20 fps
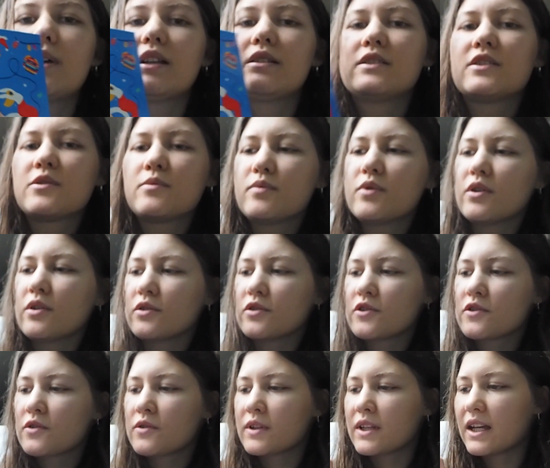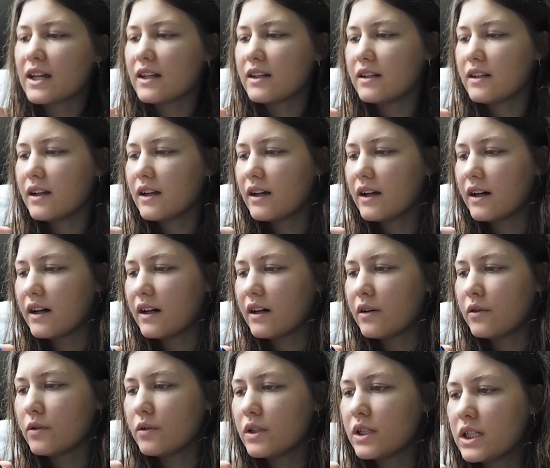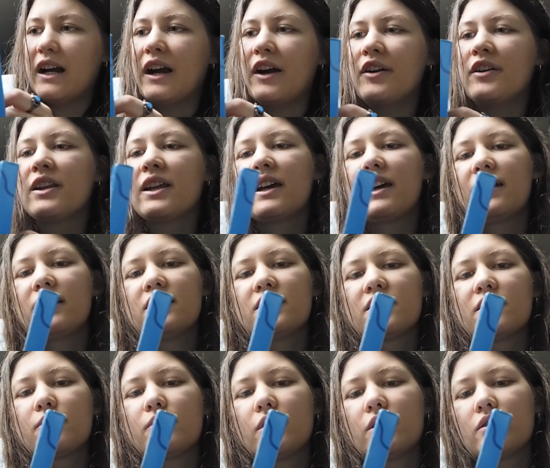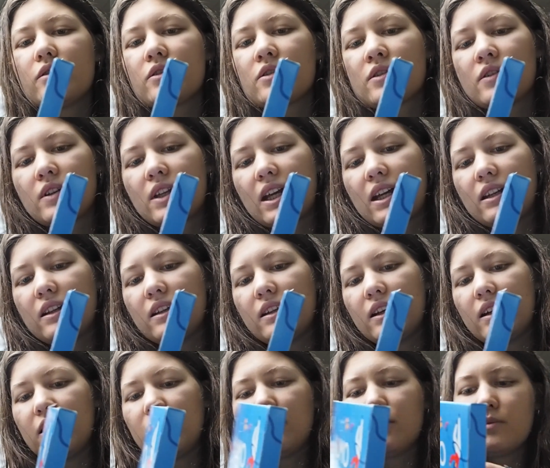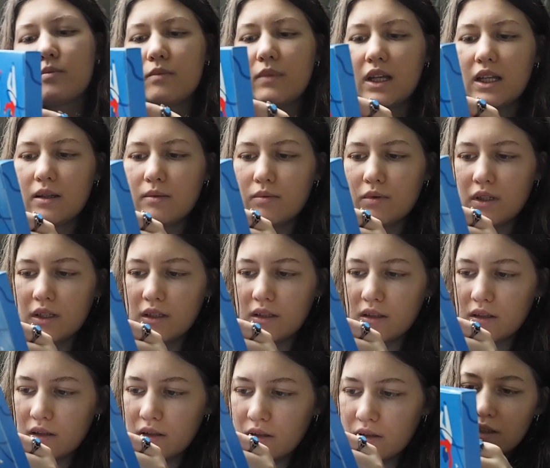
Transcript: I supposed to get it out? Aren't I supposed to get it out, maybe?